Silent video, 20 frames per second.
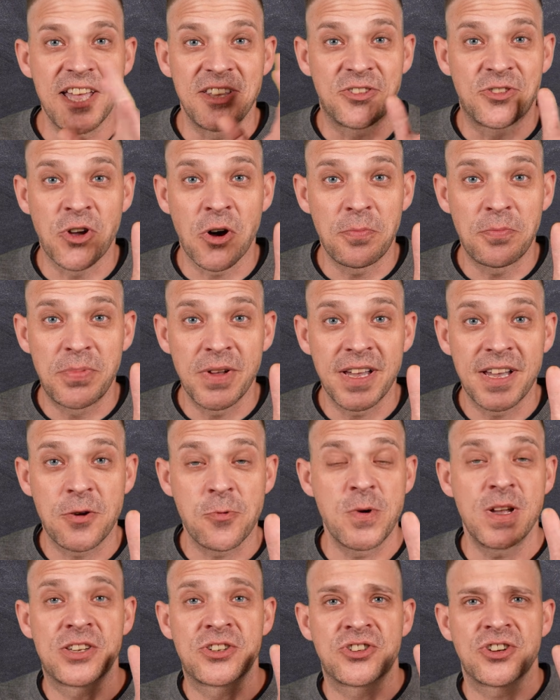topic
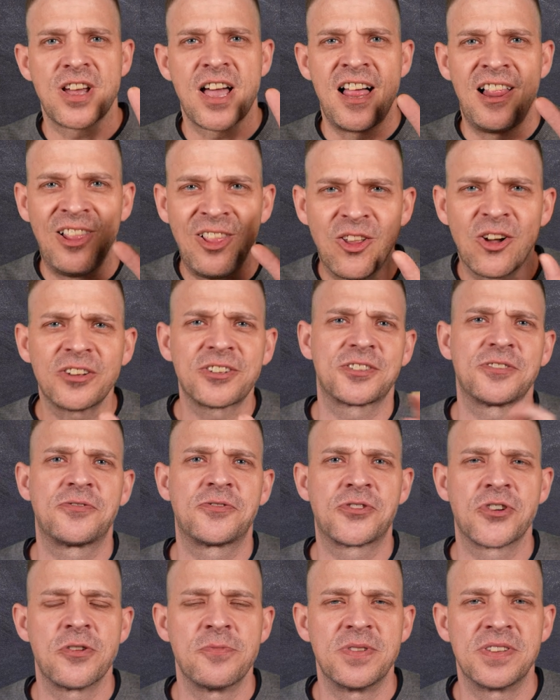which a lot of
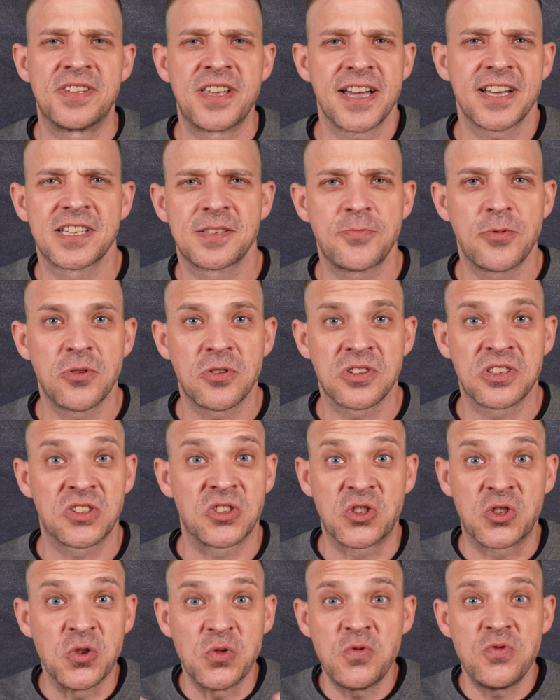German textbooks
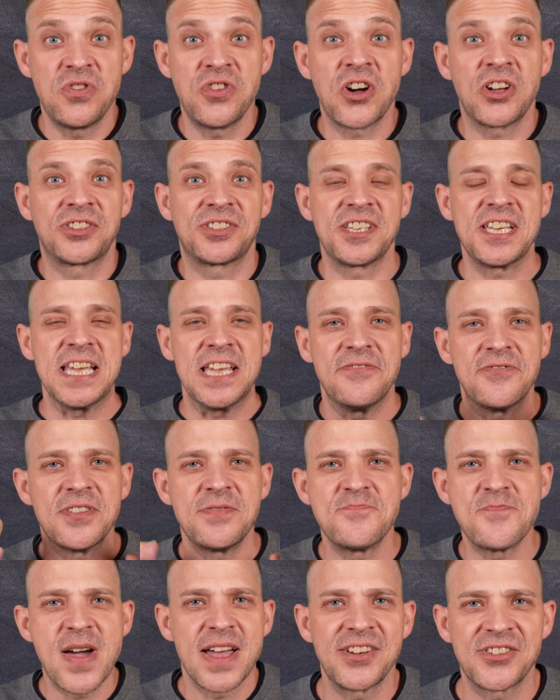do not
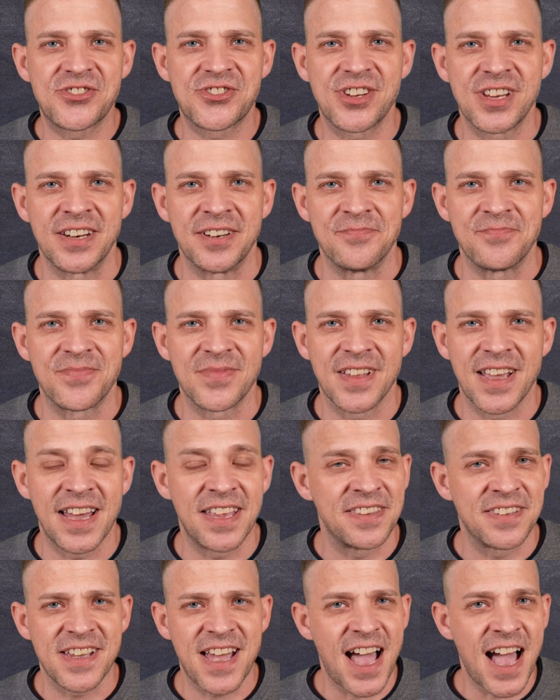even mention,
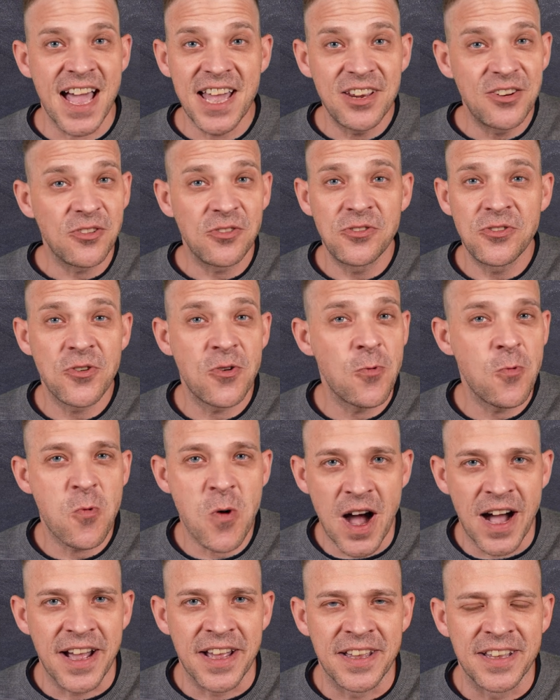and I don't know
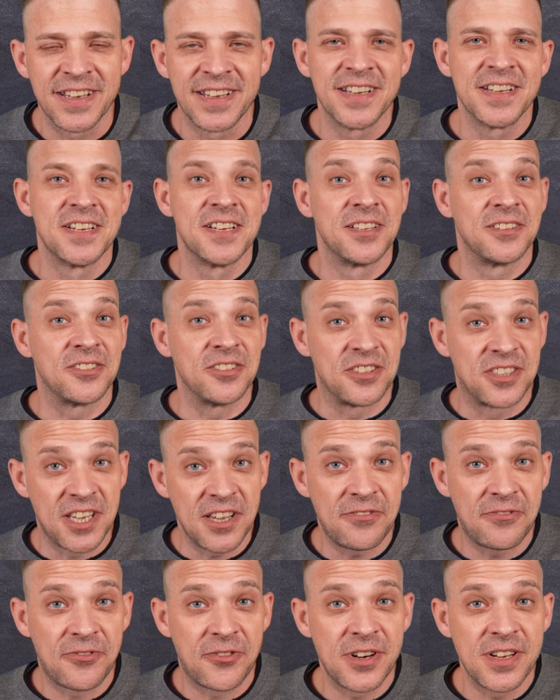why. The
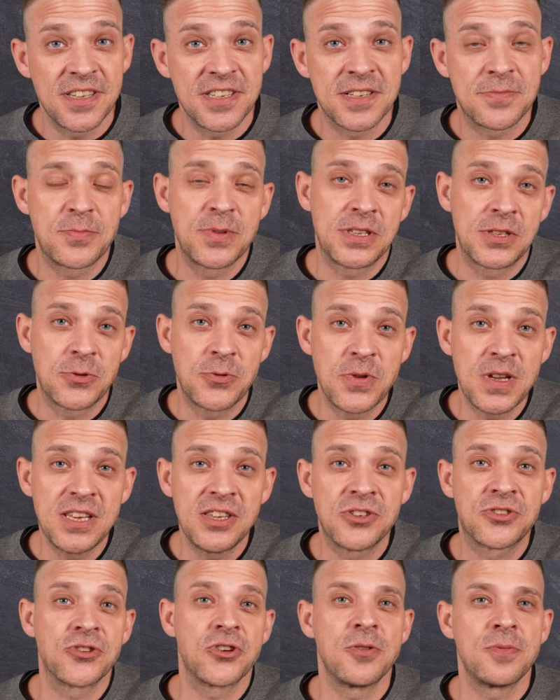difference
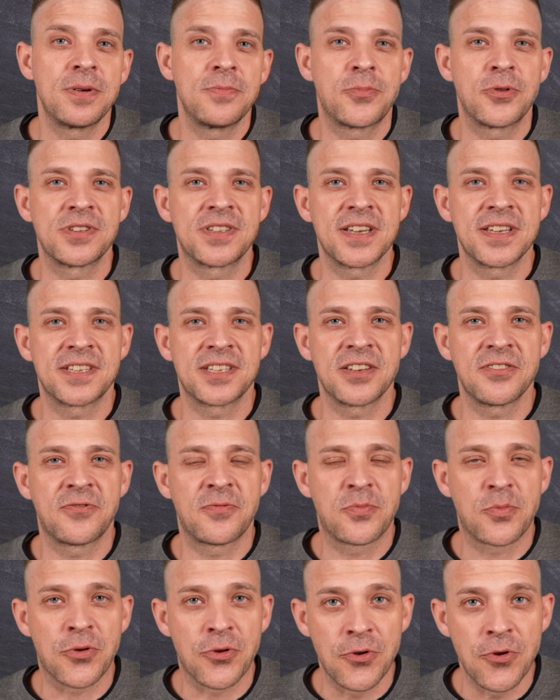between German
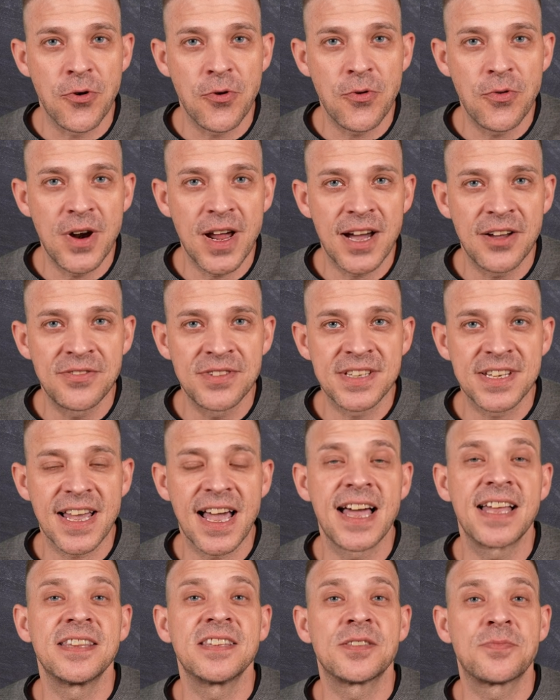possessive pronouns
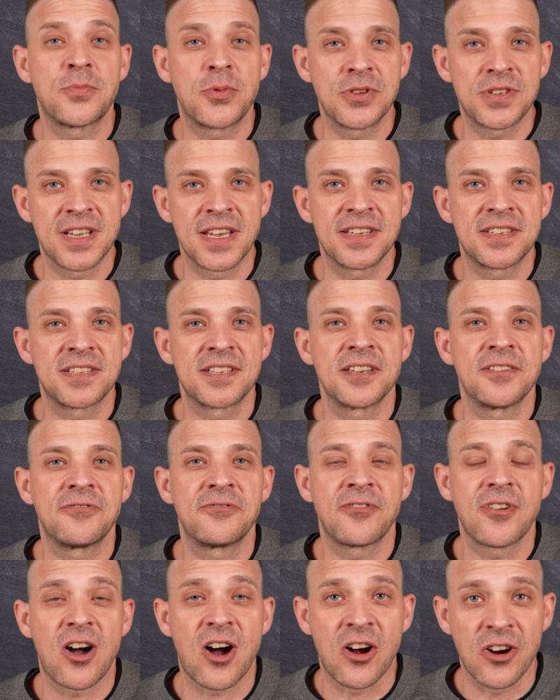and
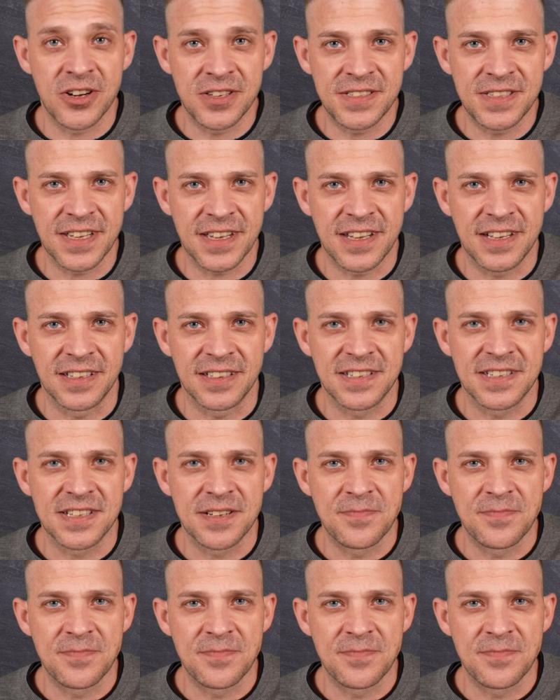possessive articles.